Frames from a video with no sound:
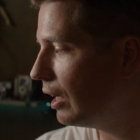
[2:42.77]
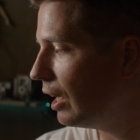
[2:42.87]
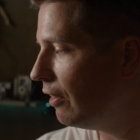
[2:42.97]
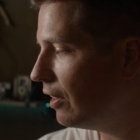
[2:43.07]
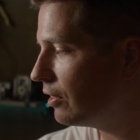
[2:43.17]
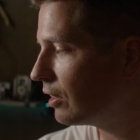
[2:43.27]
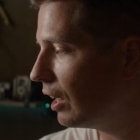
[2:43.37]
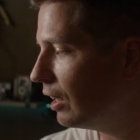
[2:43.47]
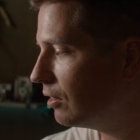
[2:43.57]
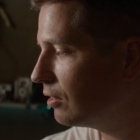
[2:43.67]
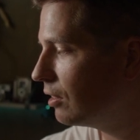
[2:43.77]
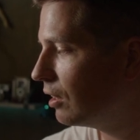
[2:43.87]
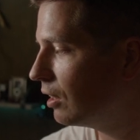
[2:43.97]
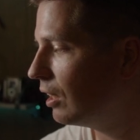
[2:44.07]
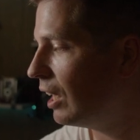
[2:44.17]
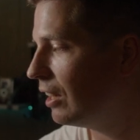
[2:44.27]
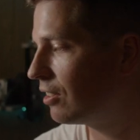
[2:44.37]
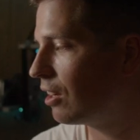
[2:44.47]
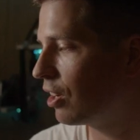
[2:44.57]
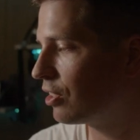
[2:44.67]
In this case,
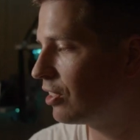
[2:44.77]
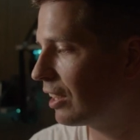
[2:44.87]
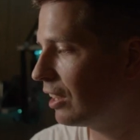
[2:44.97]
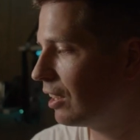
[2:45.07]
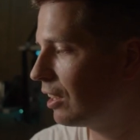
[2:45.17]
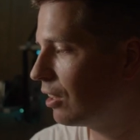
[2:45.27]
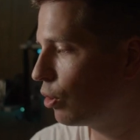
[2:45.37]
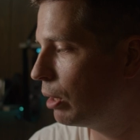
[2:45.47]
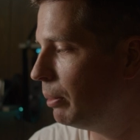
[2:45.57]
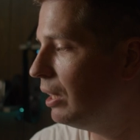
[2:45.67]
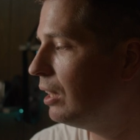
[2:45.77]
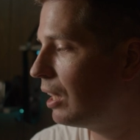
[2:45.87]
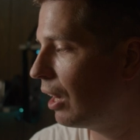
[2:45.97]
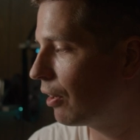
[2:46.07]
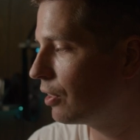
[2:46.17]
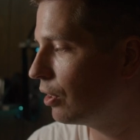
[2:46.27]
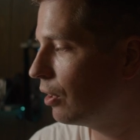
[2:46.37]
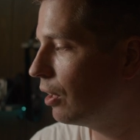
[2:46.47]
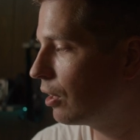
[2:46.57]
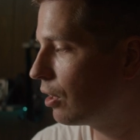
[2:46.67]
it's our second creepy
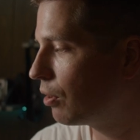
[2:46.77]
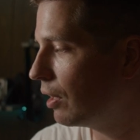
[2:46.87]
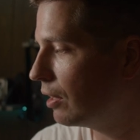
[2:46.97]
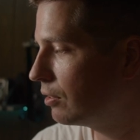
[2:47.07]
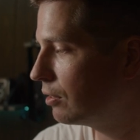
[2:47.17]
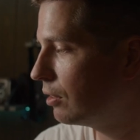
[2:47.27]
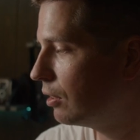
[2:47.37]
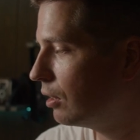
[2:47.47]
character, Chris.